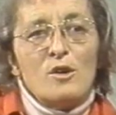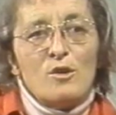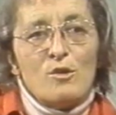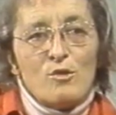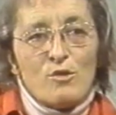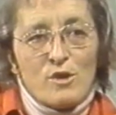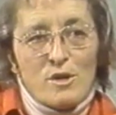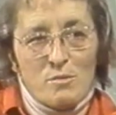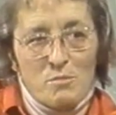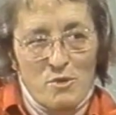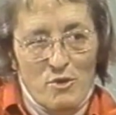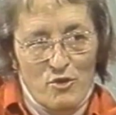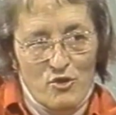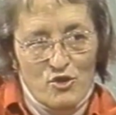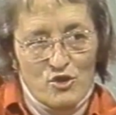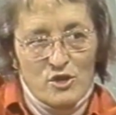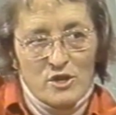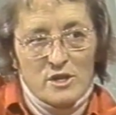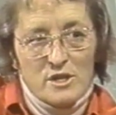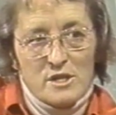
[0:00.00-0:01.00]
or a Mother
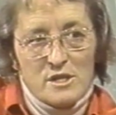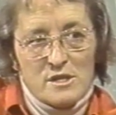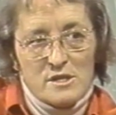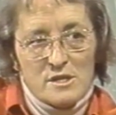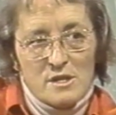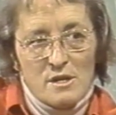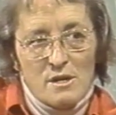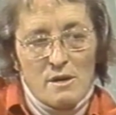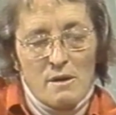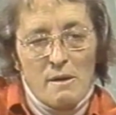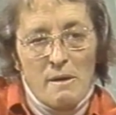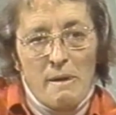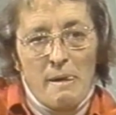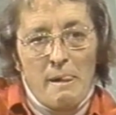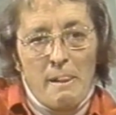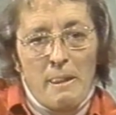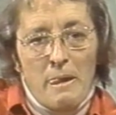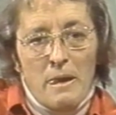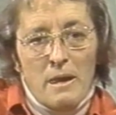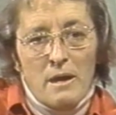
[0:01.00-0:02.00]
Teresa.
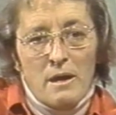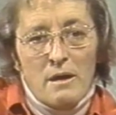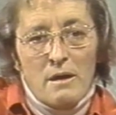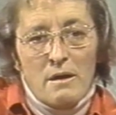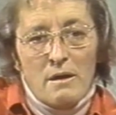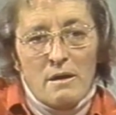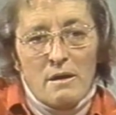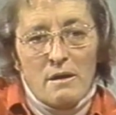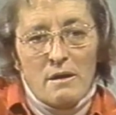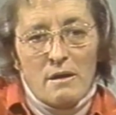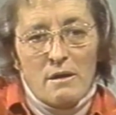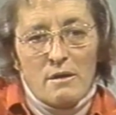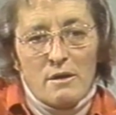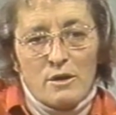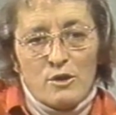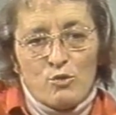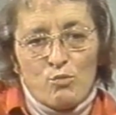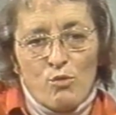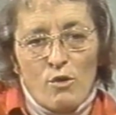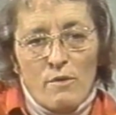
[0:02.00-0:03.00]

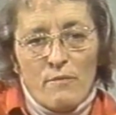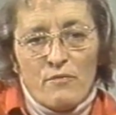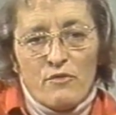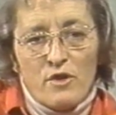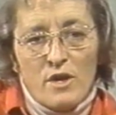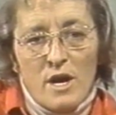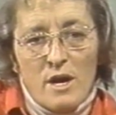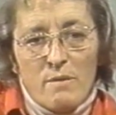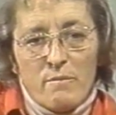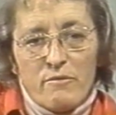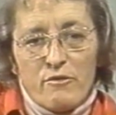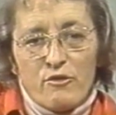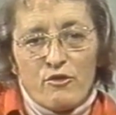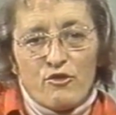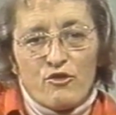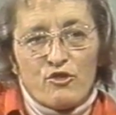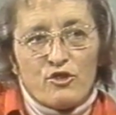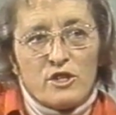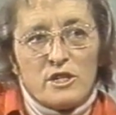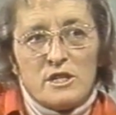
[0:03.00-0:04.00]
At one time, for
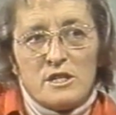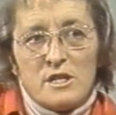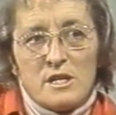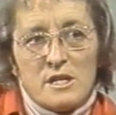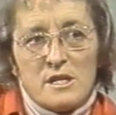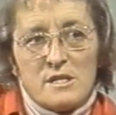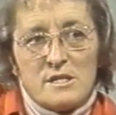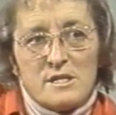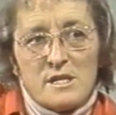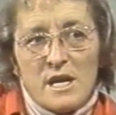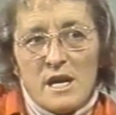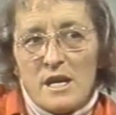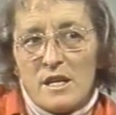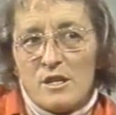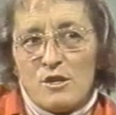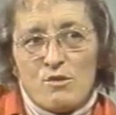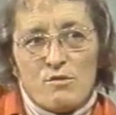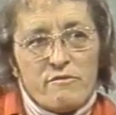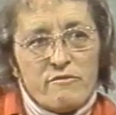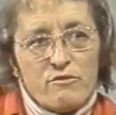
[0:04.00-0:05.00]
3 days, I had
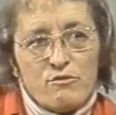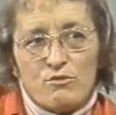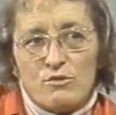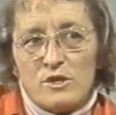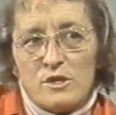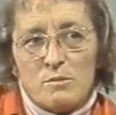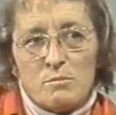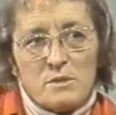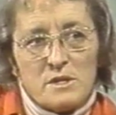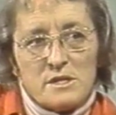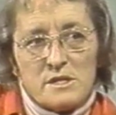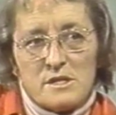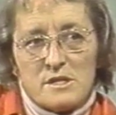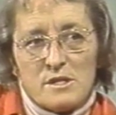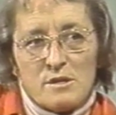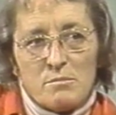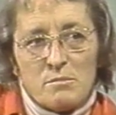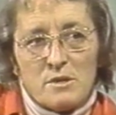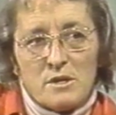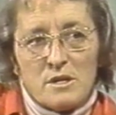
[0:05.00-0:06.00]
no food in my
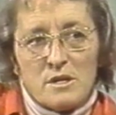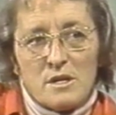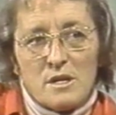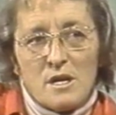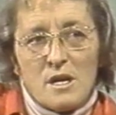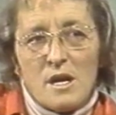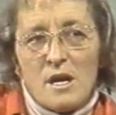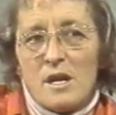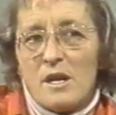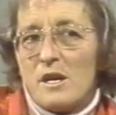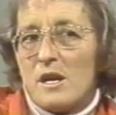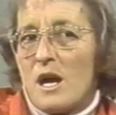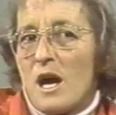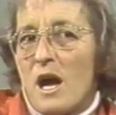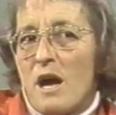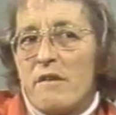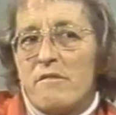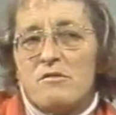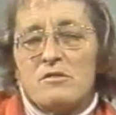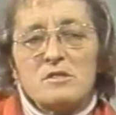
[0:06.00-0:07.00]
stomach, and
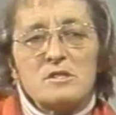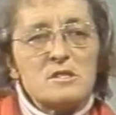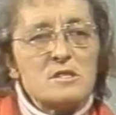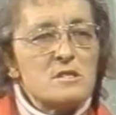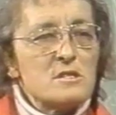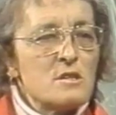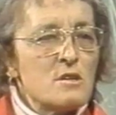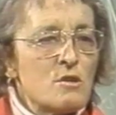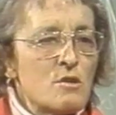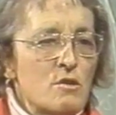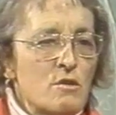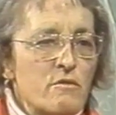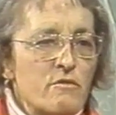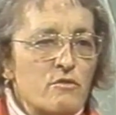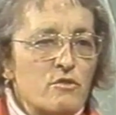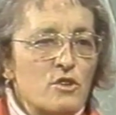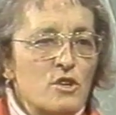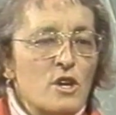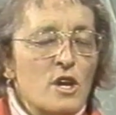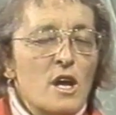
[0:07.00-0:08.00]
I was starved.
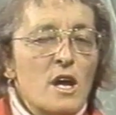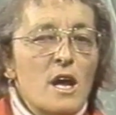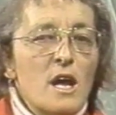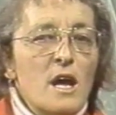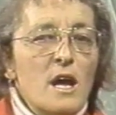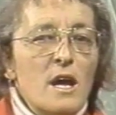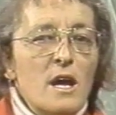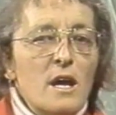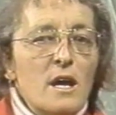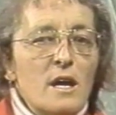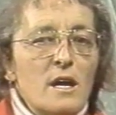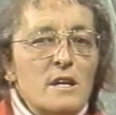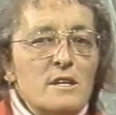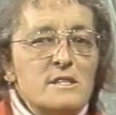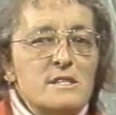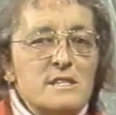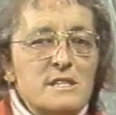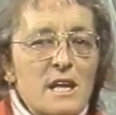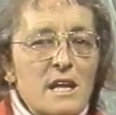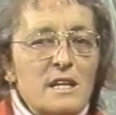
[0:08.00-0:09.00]

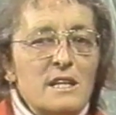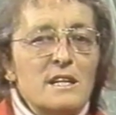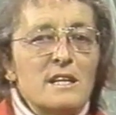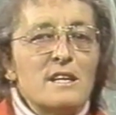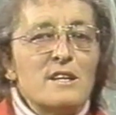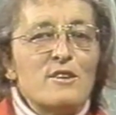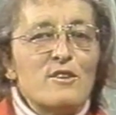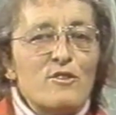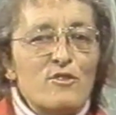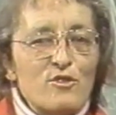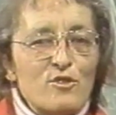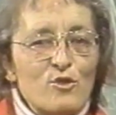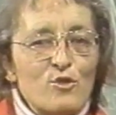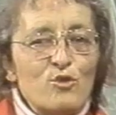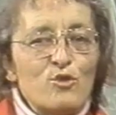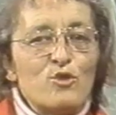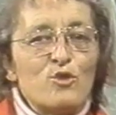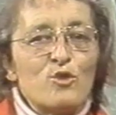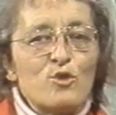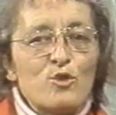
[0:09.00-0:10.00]
And suddenly the
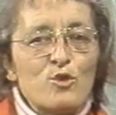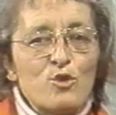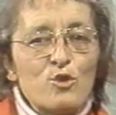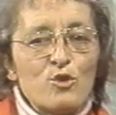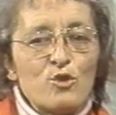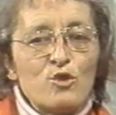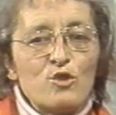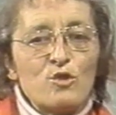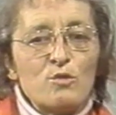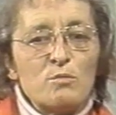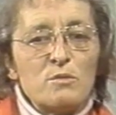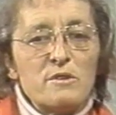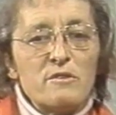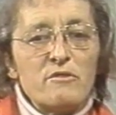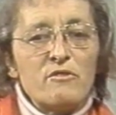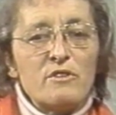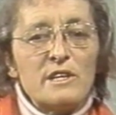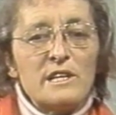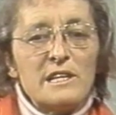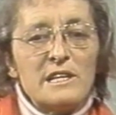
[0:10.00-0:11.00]
thought occurred to me,
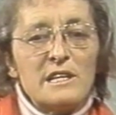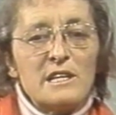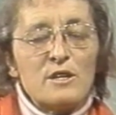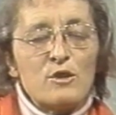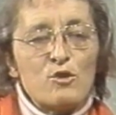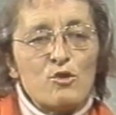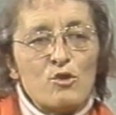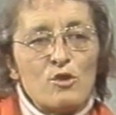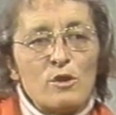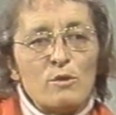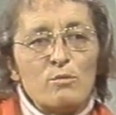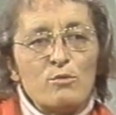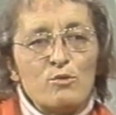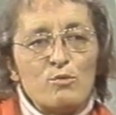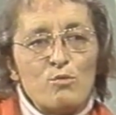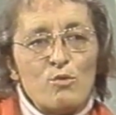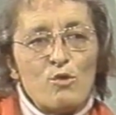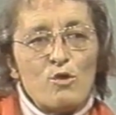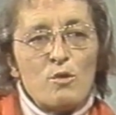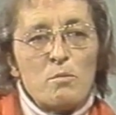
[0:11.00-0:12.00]
if a little girl would
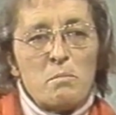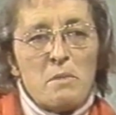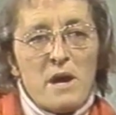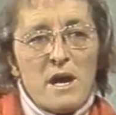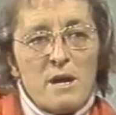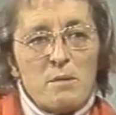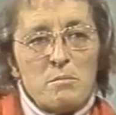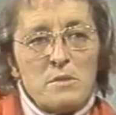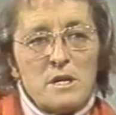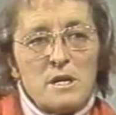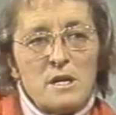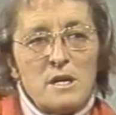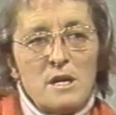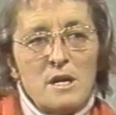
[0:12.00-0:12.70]
walk by me